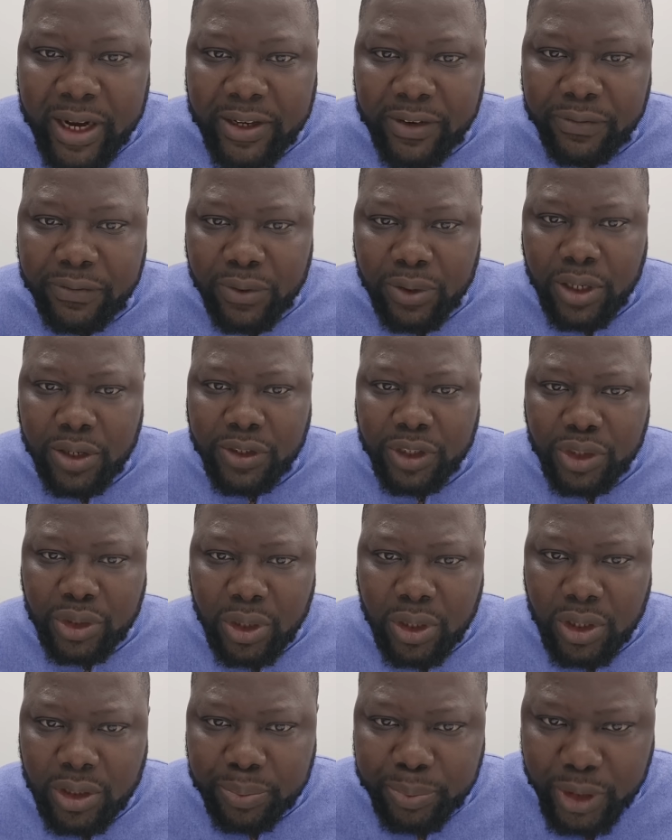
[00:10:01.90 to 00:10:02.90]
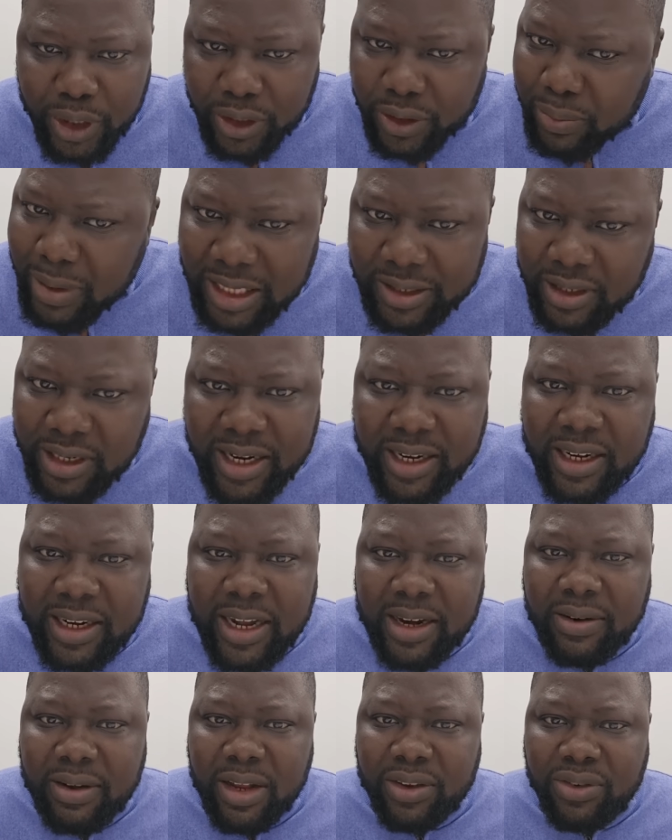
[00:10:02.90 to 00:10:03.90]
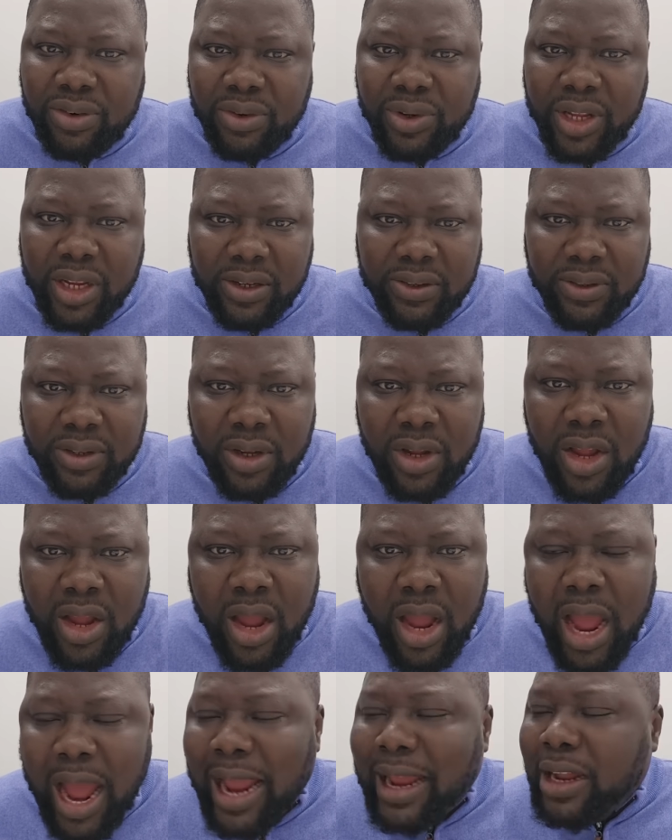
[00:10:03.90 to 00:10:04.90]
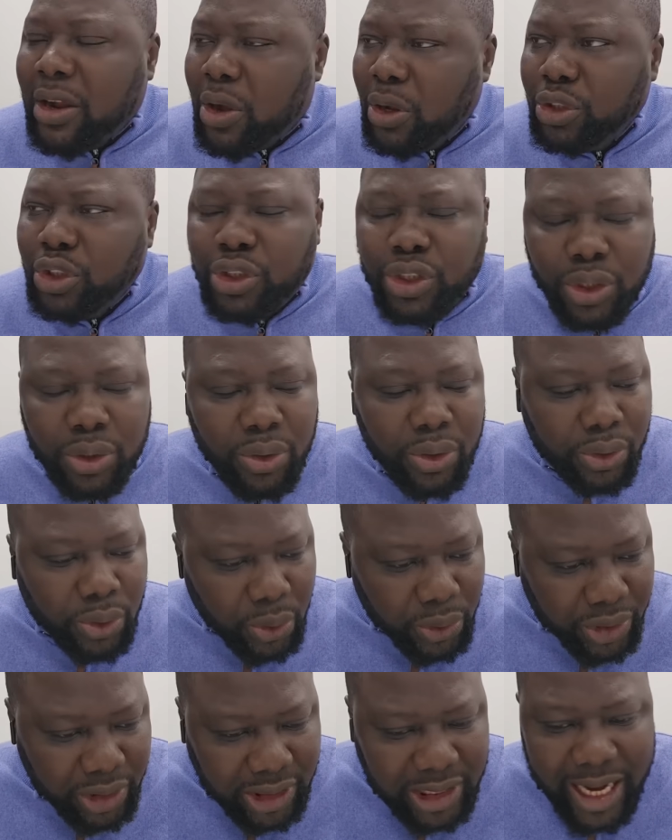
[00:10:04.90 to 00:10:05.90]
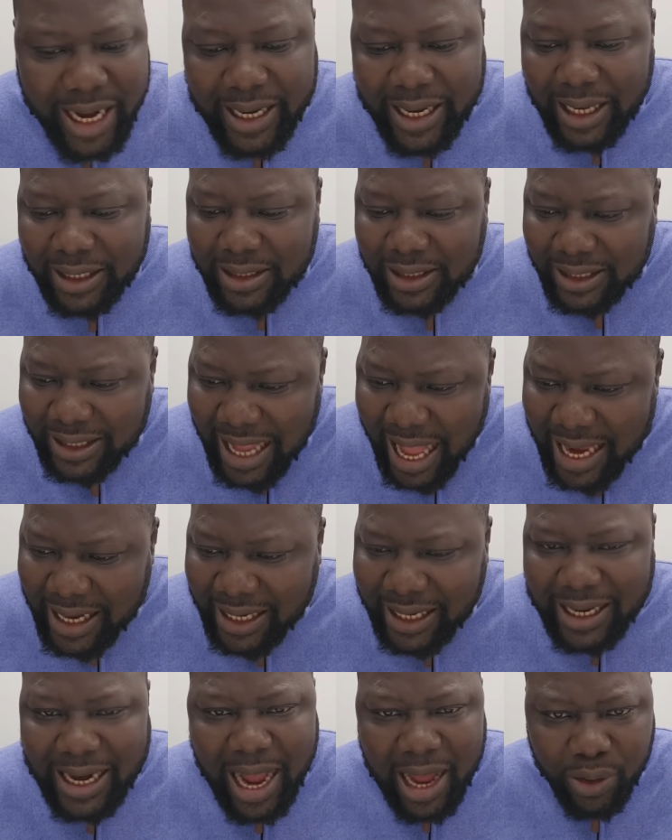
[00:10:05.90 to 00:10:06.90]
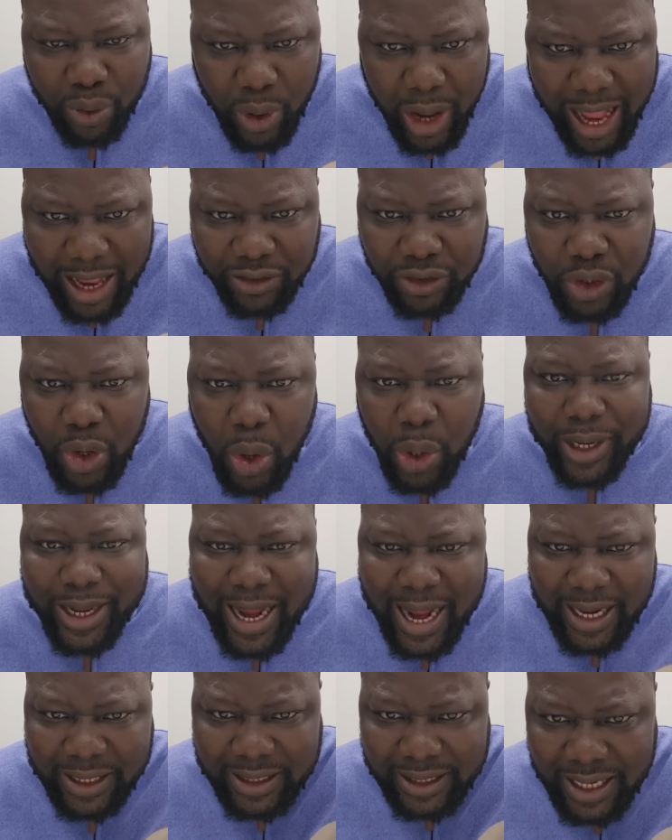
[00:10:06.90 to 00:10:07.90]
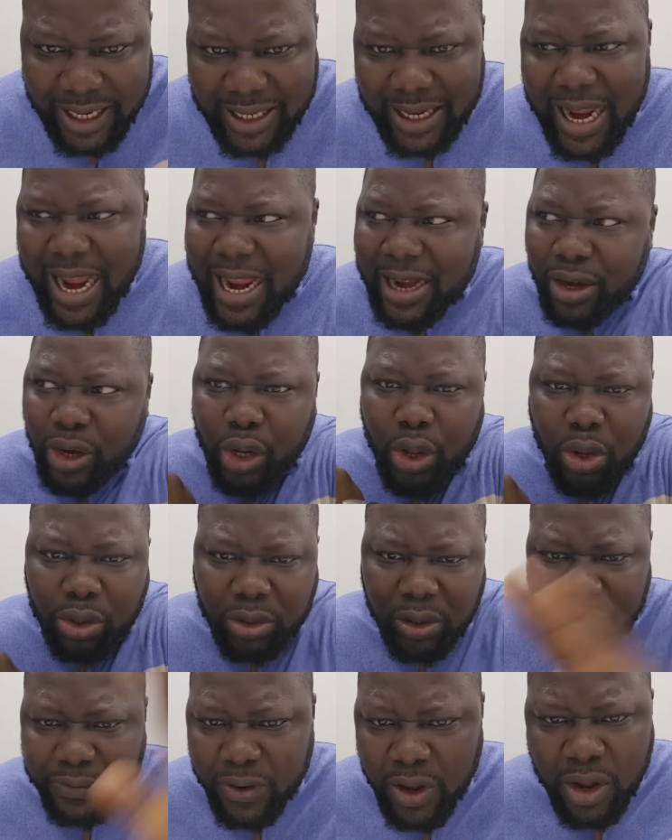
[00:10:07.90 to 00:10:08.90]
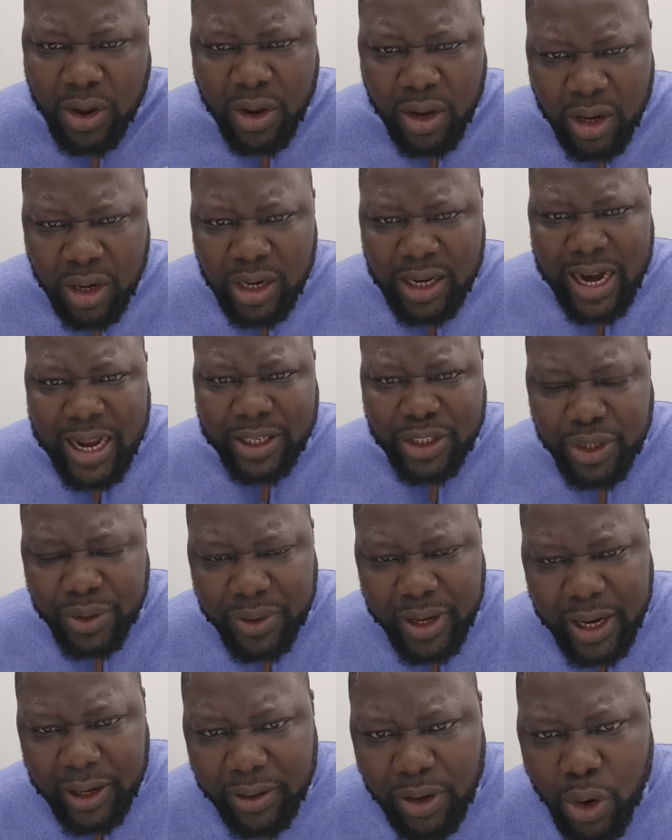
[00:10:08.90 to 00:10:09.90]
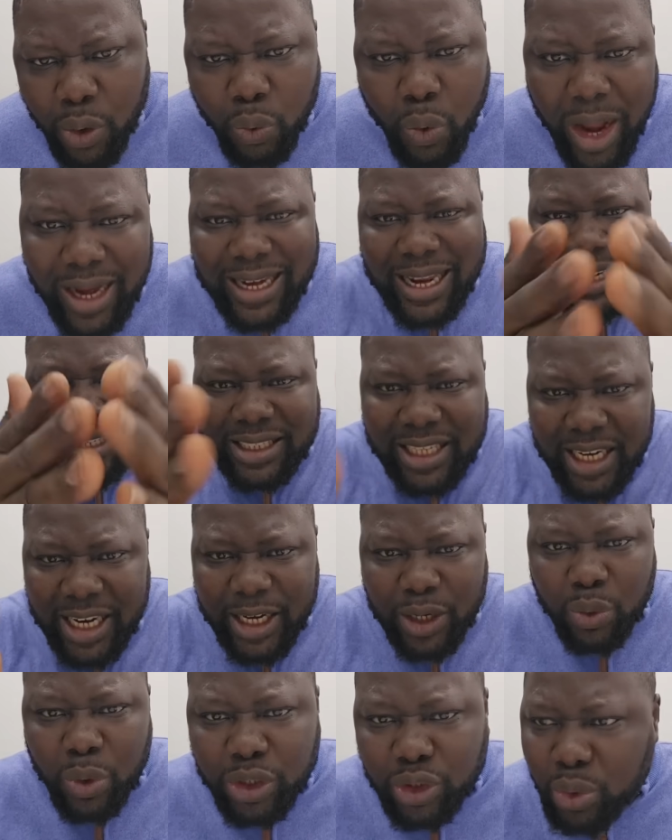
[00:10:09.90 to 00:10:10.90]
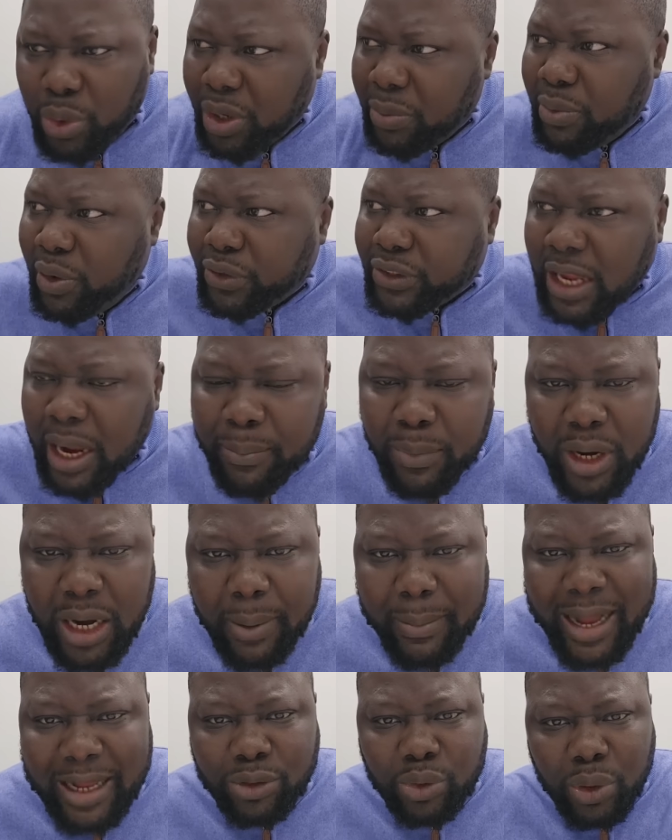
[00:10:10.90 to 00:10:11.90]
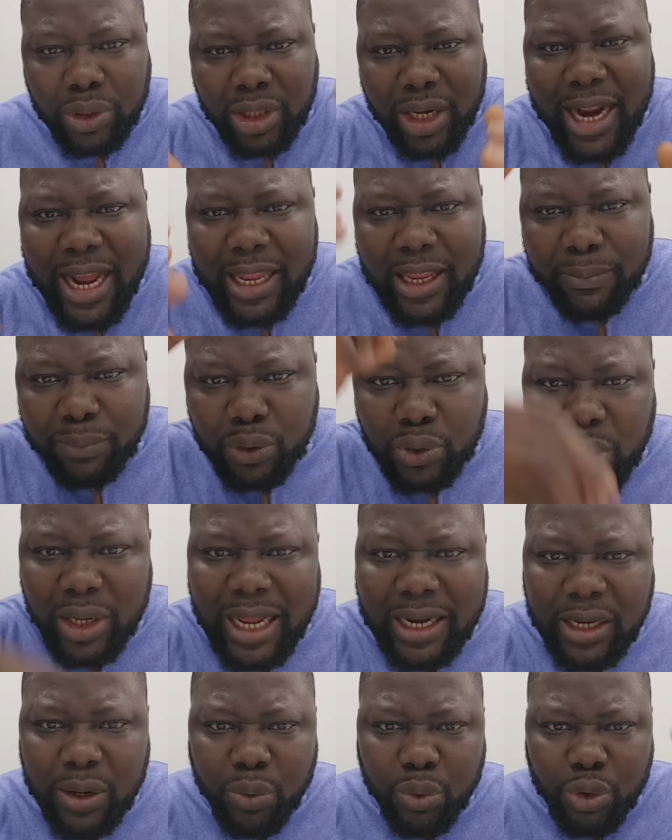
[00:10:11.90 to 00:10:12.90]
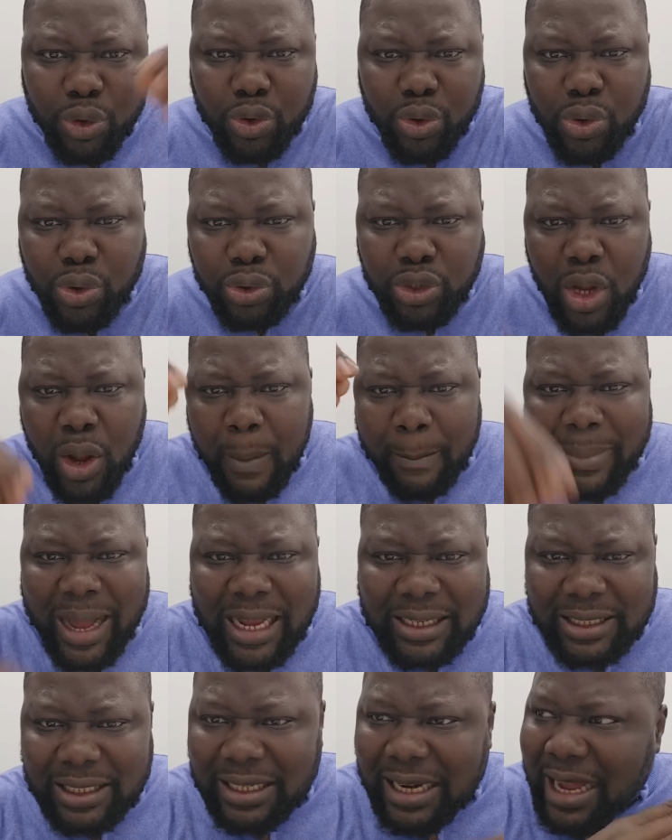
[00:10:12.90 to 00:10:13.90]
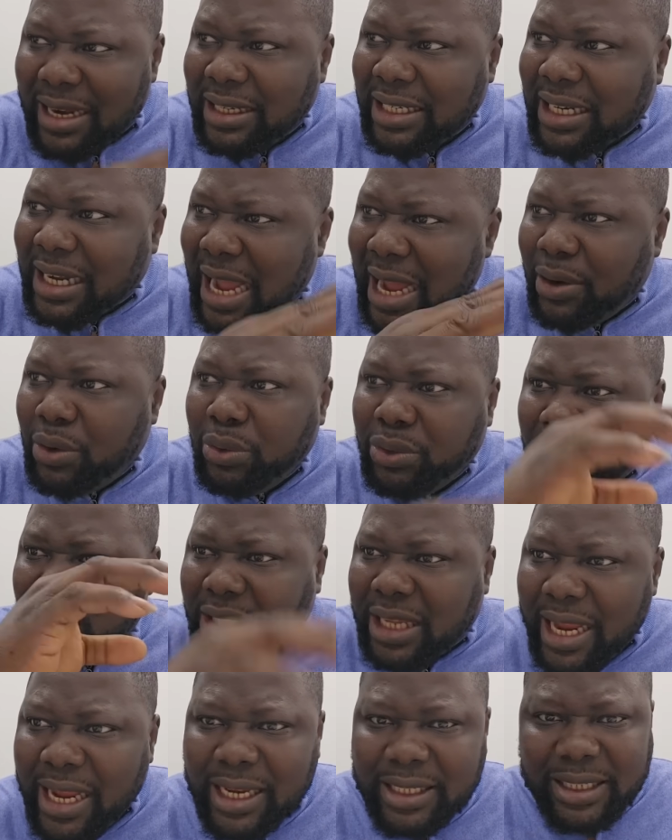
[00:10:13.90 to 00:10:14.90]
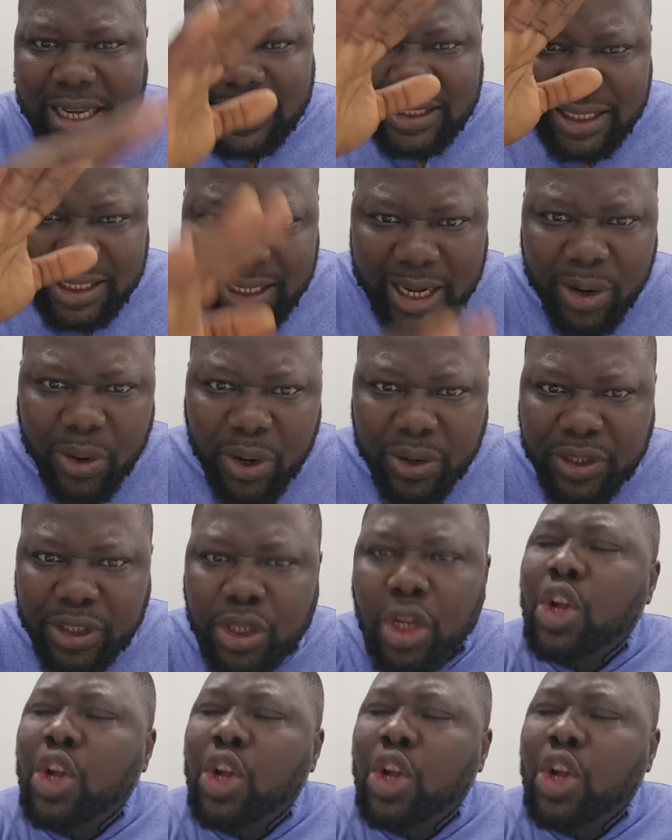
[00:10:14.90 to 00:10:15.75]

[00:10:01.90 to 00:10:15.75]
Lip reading: is fully restored, because Mazen Nnamdi Kanu has no case. I continue to say that Nnamdi Kanu has no case in any court of Nigeria. What they did was to remove Simon Ekpa and to try him so that they will use Mazen Nnamdi Kanu's case as a terrorist